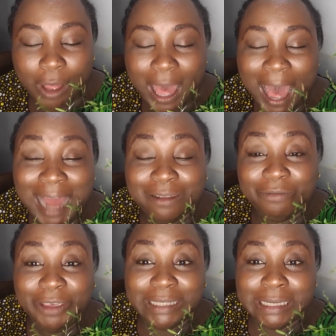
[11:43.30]

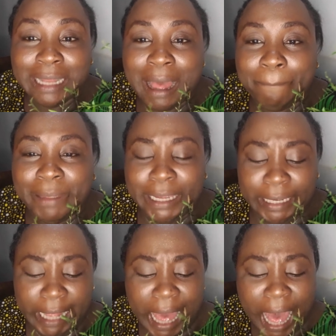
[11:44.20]
alleviating her
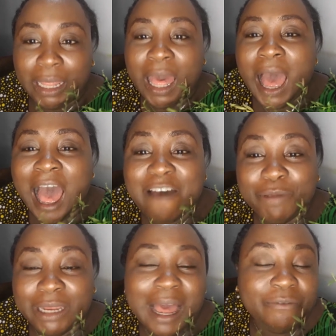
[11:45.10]
pain. I've
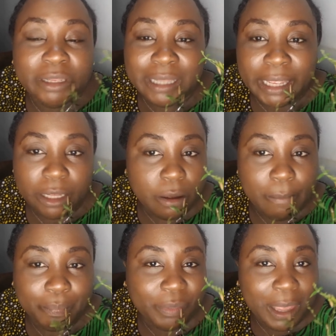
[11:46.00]
been having like a
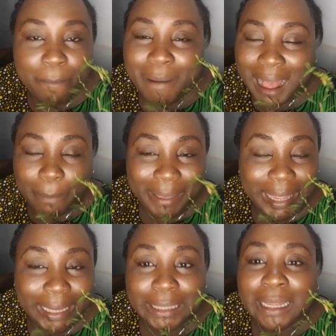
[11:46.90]
back
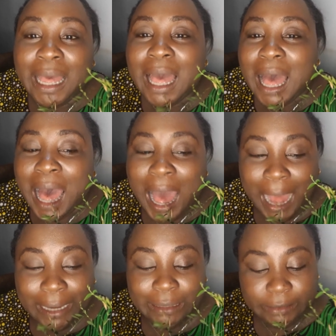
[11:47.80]
pain,
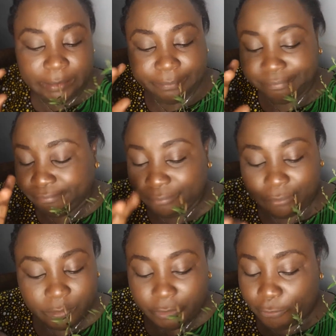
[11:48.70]
and
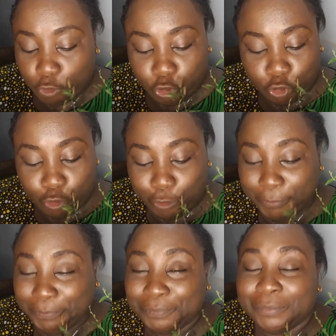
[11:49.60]
for sure
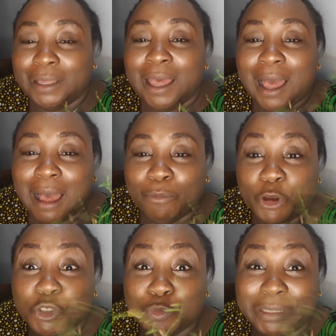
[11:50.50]
I'm
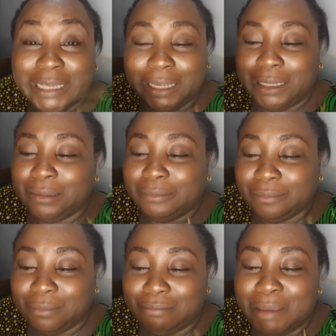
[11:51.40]
going to be taking
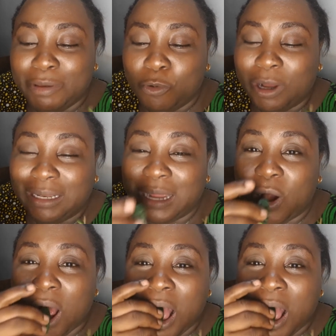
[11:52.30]
maybe one now.